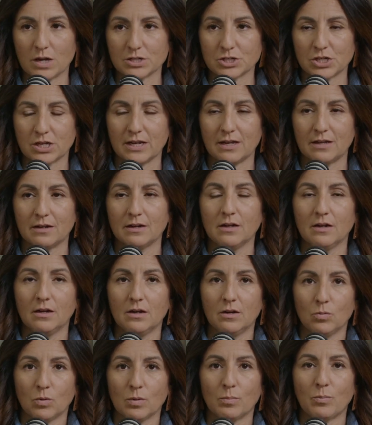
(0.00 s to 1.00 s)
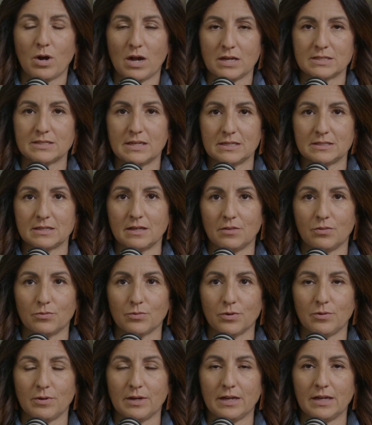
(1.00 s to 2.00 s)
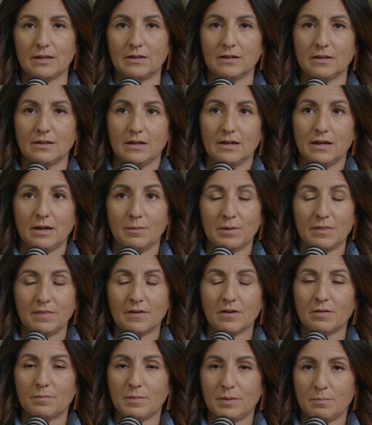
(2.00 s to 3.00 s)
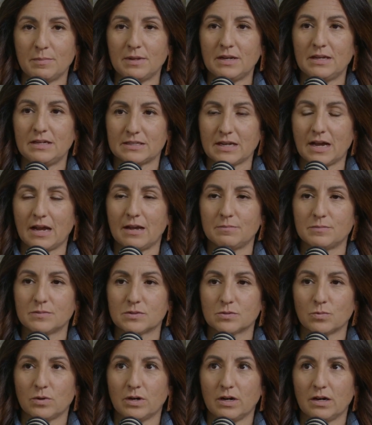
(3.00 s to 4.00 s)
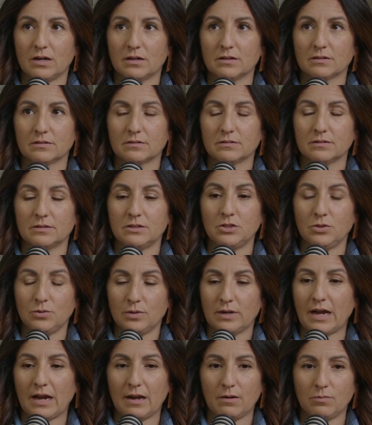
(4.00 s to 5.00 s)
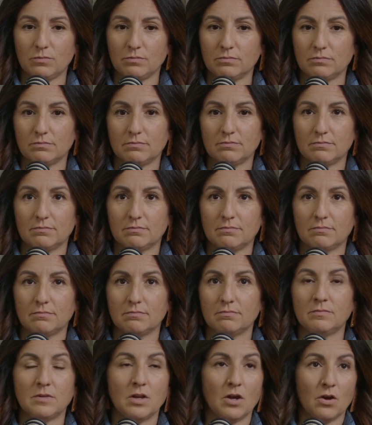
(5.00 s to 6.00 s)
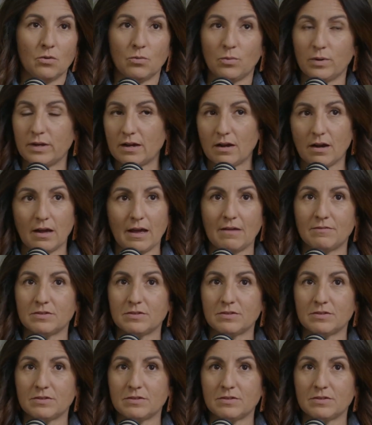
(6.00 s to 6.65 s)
watching it we're processing through it i mean there have been many times where you and i know we I have